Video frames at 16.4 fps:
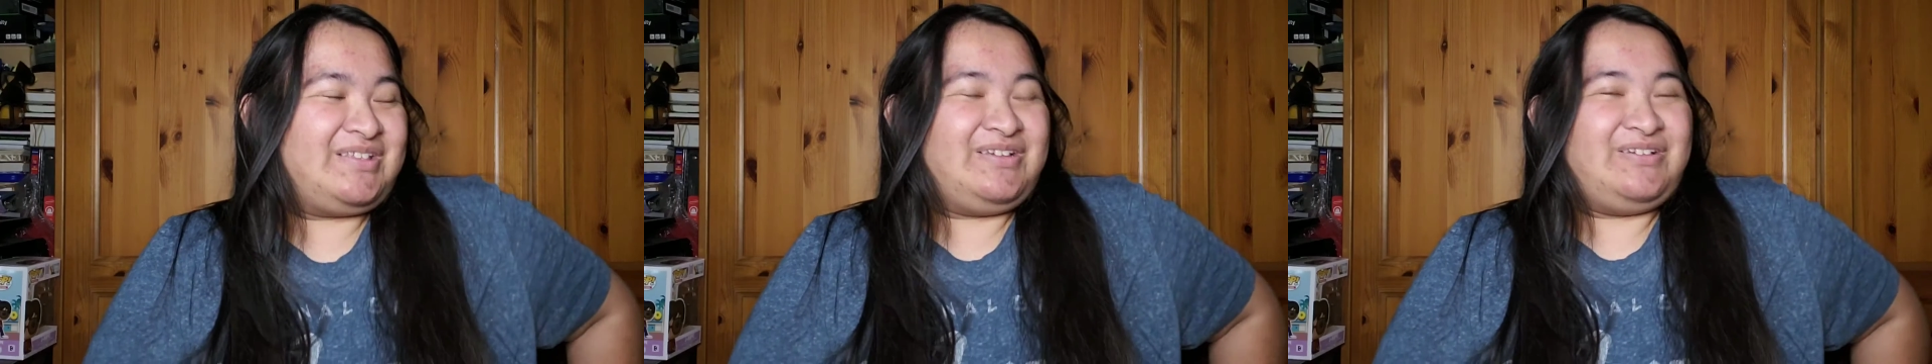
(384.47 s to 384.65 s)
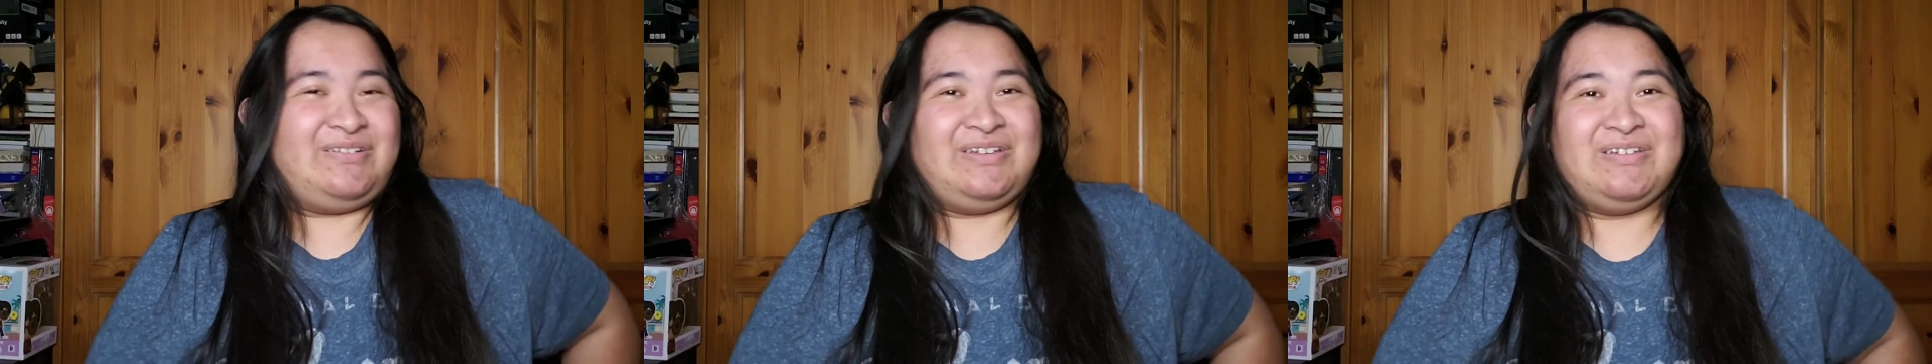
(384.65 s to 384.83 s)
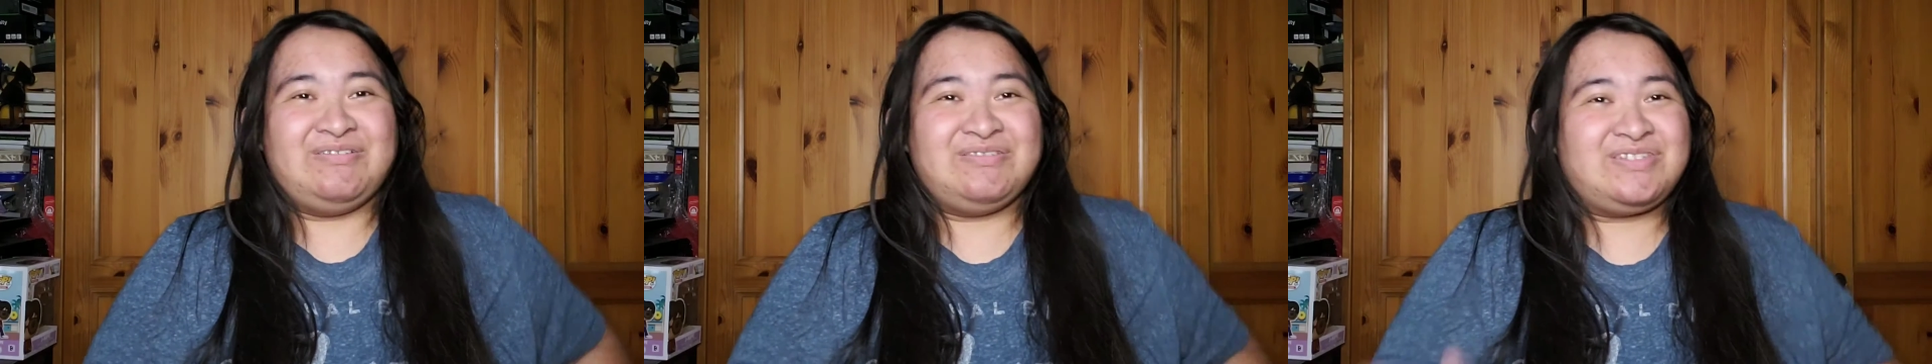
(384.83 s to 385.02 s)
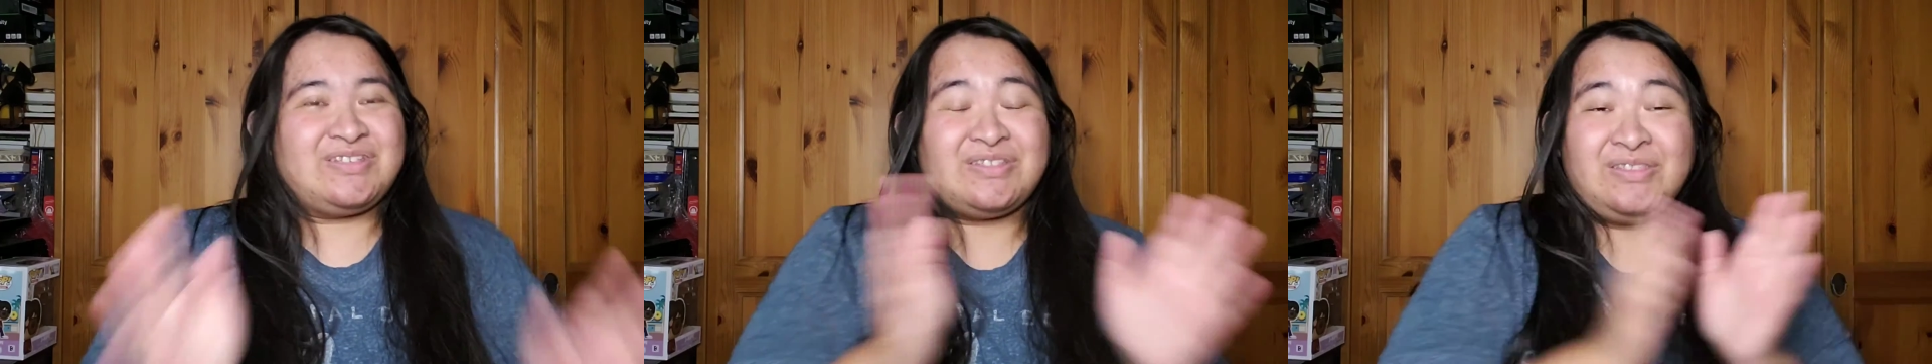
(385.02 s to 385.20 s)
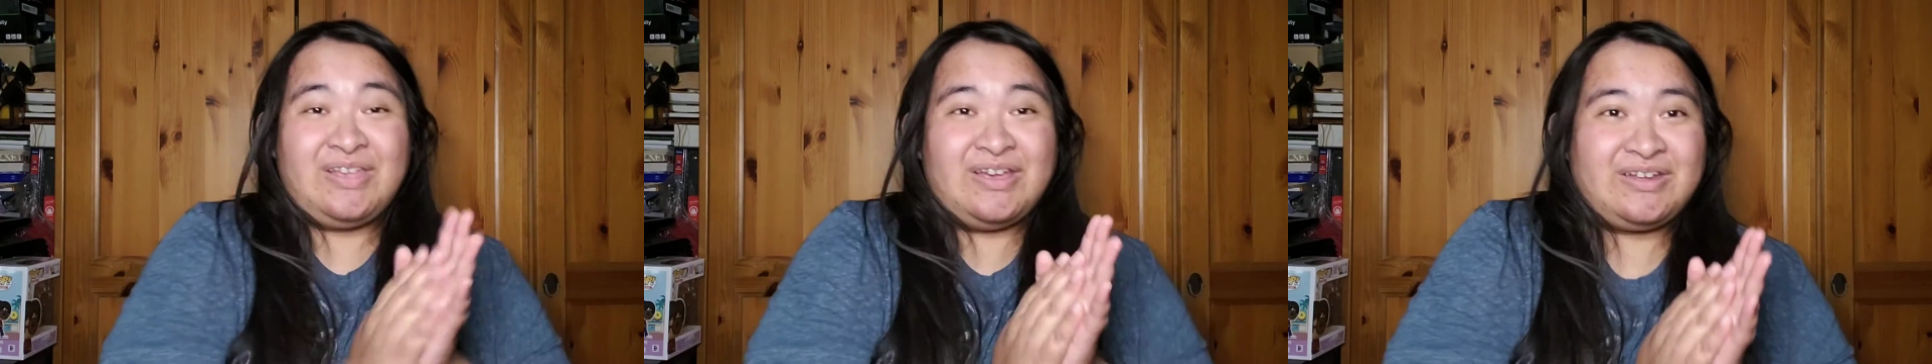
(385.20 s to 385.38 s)
so it was
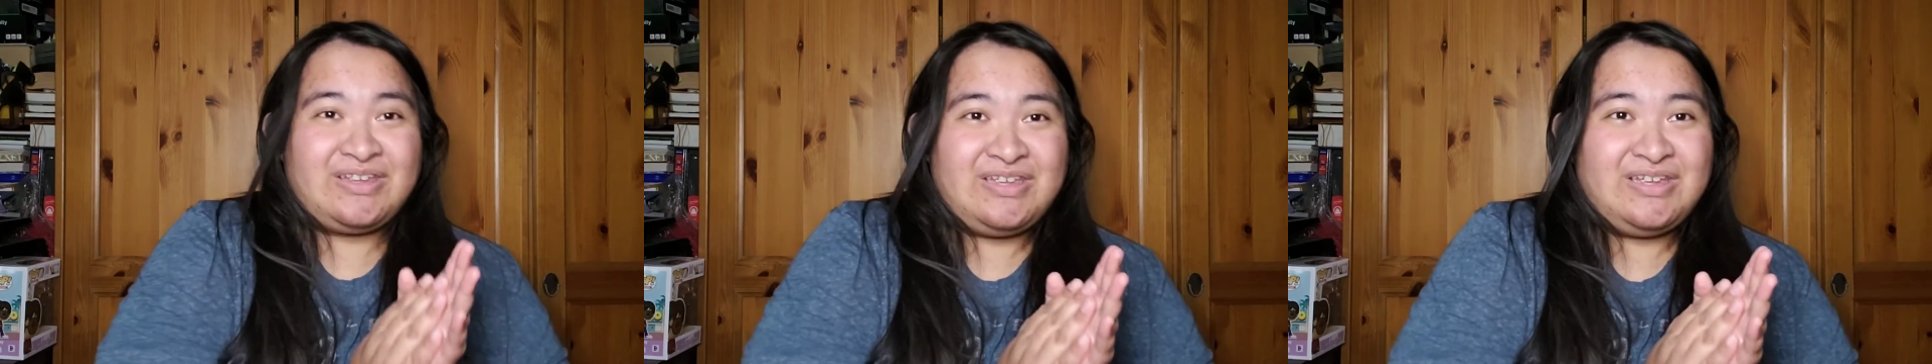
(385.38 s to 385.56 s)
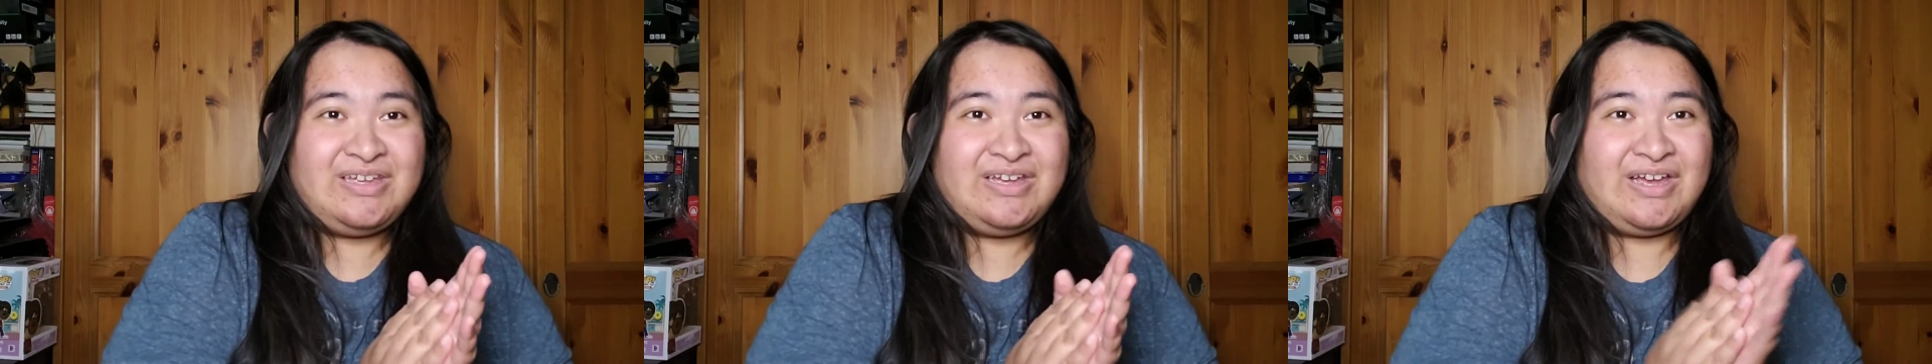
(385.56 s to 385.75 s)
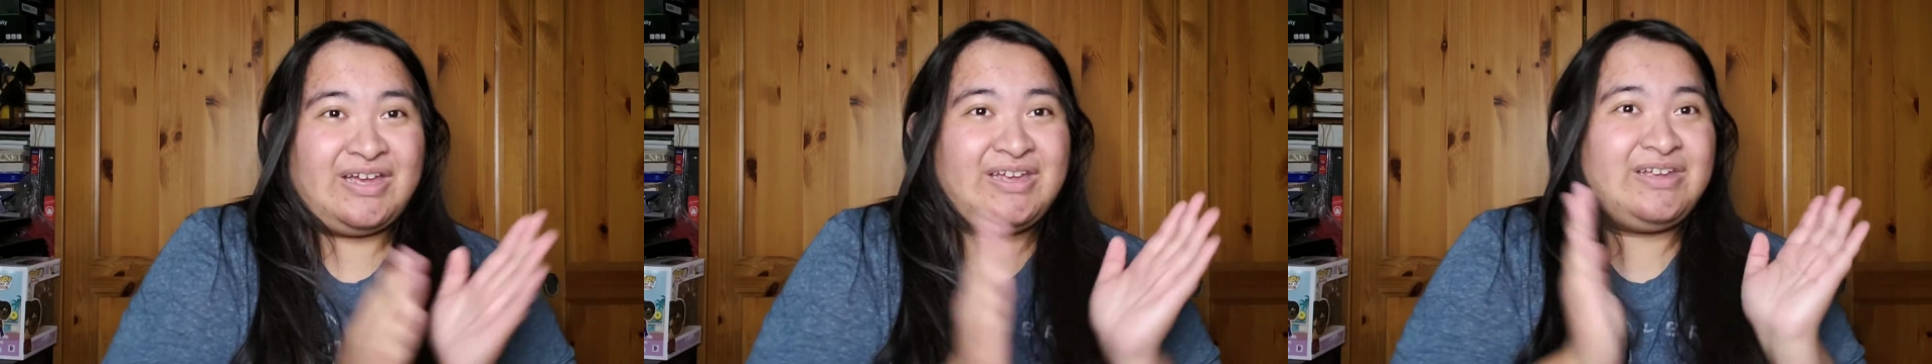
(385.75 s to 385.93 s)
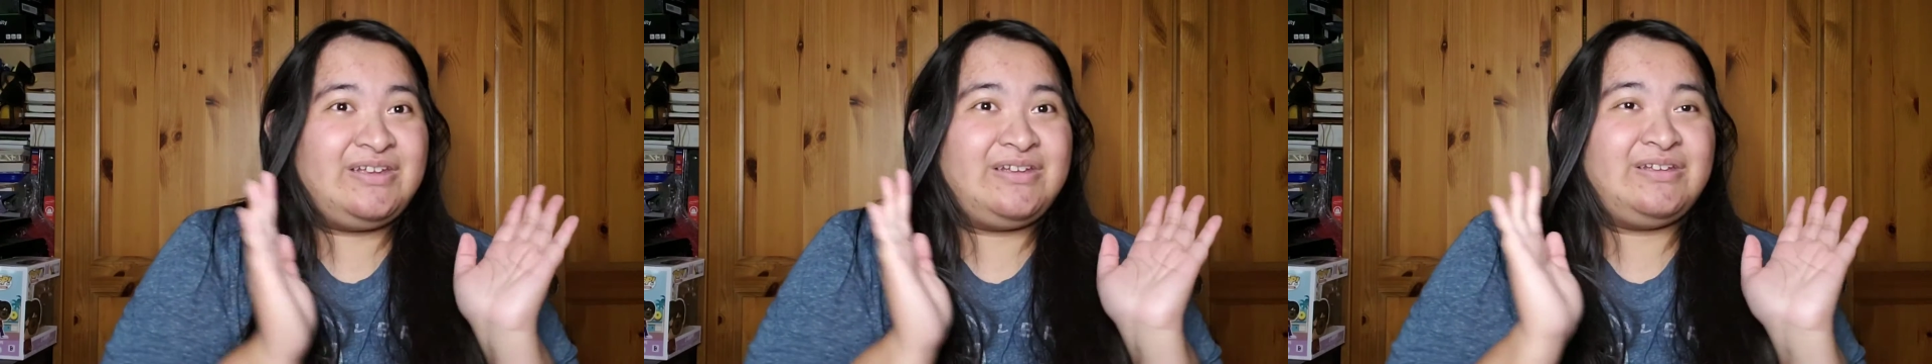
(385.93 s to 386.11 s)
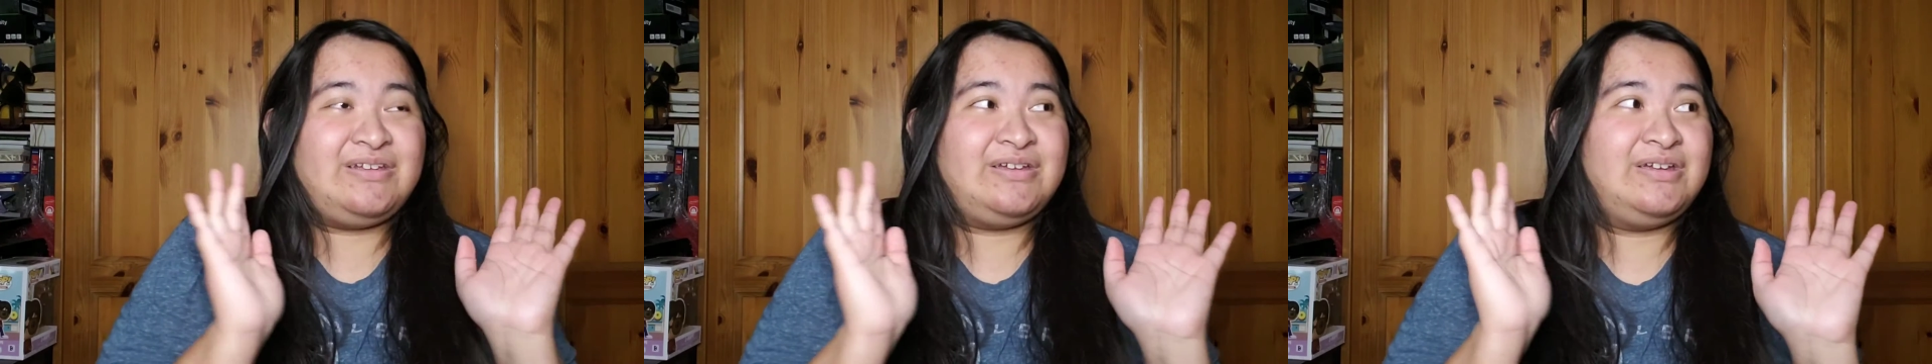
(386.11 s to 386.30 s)
just lucky.
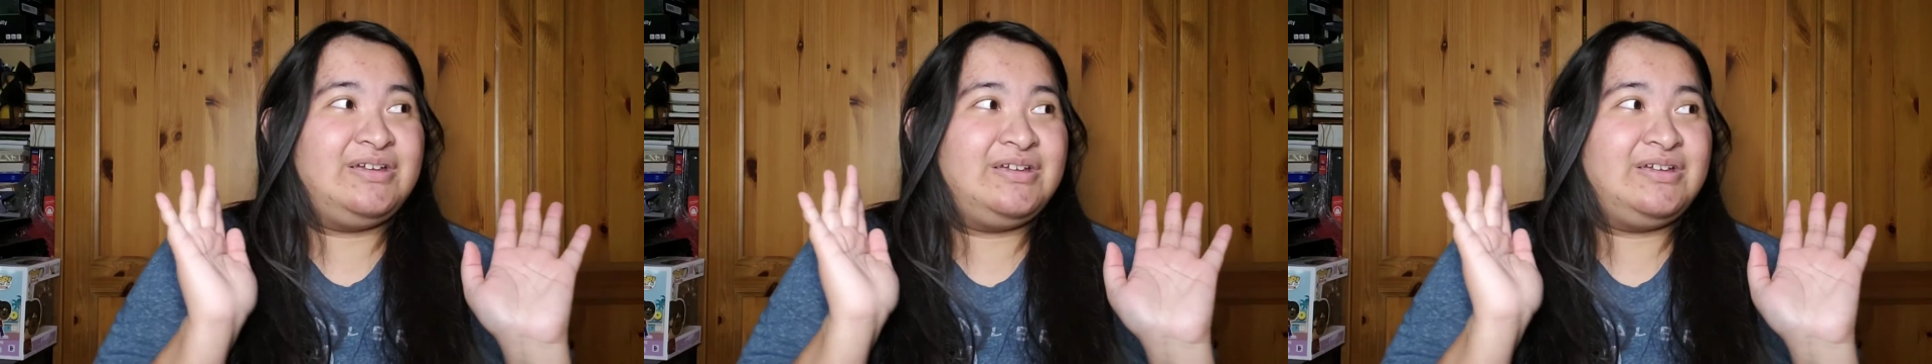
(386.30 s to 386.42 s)
I